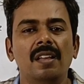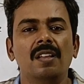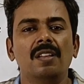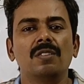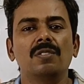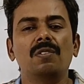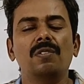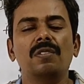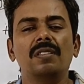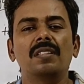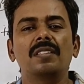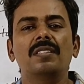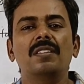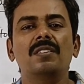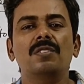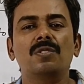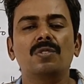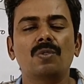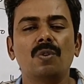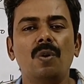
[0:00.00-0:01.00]
So this is
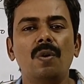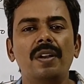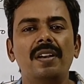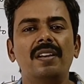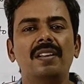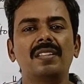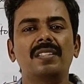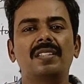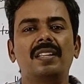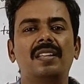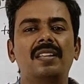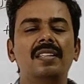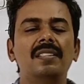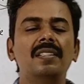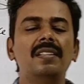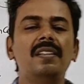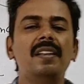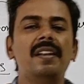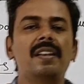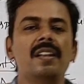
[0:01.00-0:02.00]
so interesting, isn't
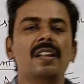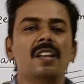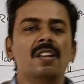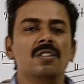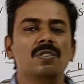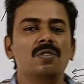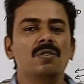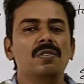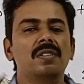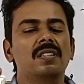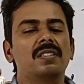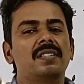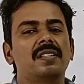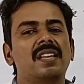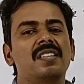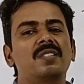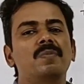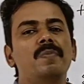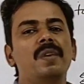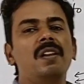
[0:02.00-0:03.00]
it? So this
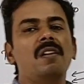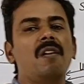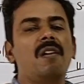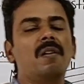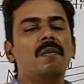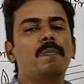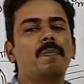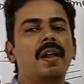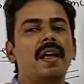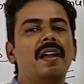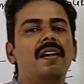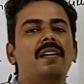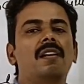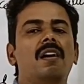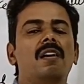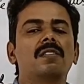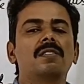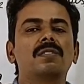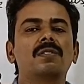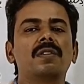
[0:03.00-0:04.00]
touch me not plant
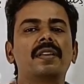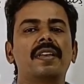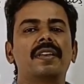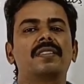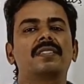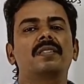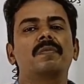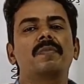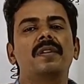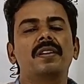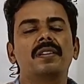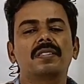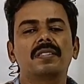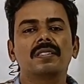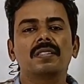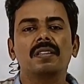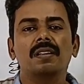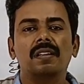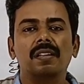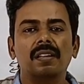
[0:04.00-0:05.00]
also exhibits
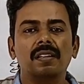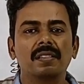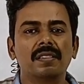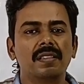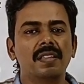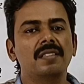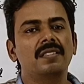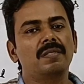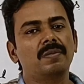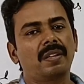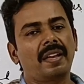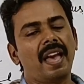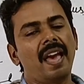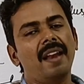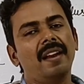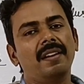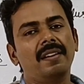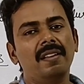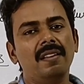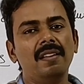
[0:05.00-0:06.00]
this
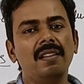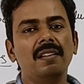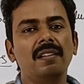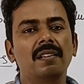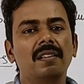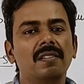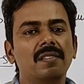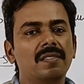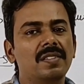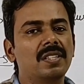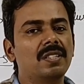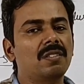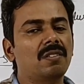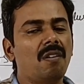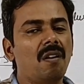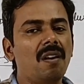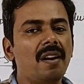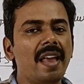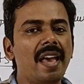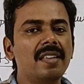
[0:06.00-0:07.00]
character which is
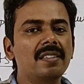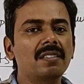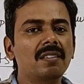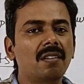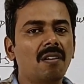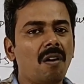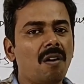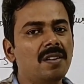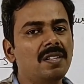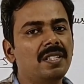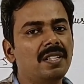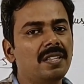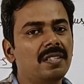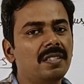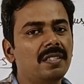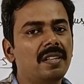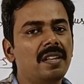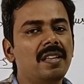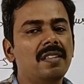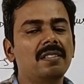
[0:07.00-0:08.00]
called as
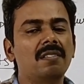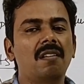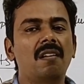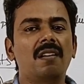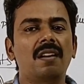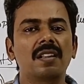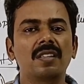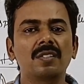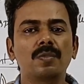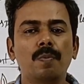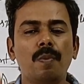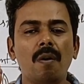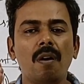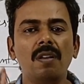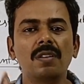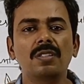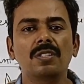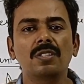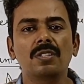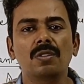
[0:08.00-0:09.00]
consciousness or
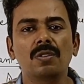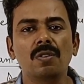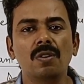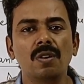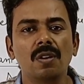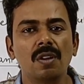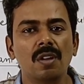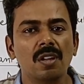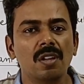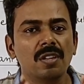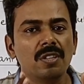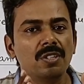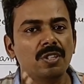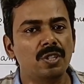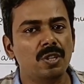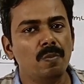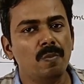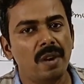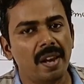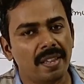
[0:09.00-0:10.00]
response to
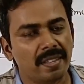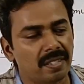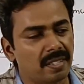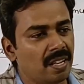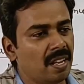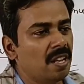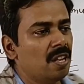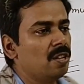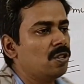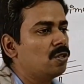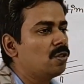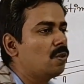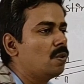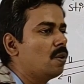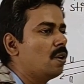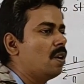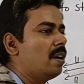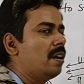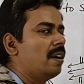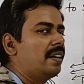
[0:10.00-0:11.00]
stimulus. So
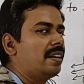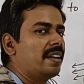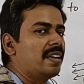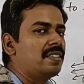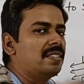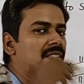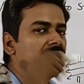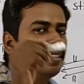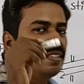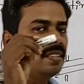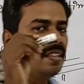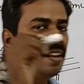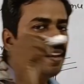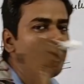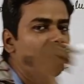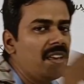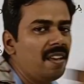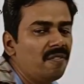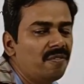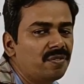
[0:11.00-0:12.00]
touching the
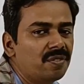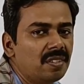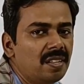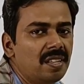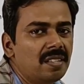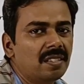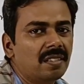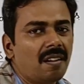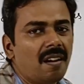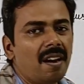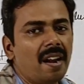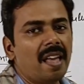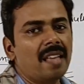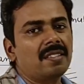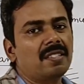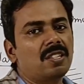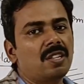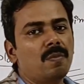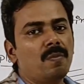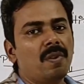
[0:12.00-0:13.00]
leaves is called as
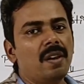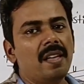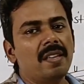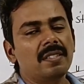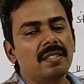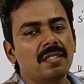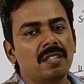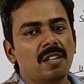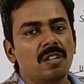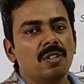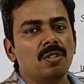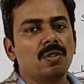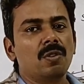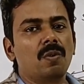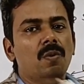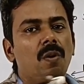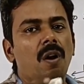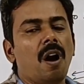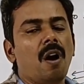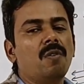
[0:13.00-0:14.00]
stimulus. So
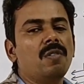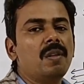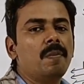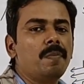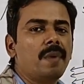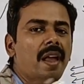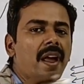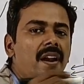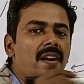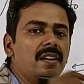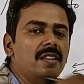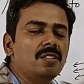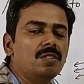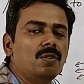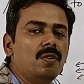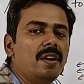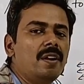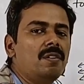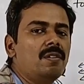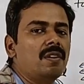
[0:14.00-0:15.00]
how the plant is
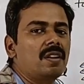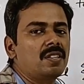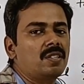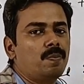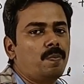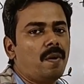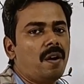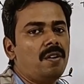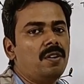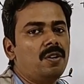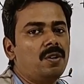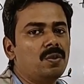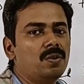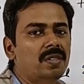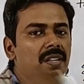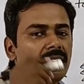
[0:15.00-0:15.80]
going to respond to the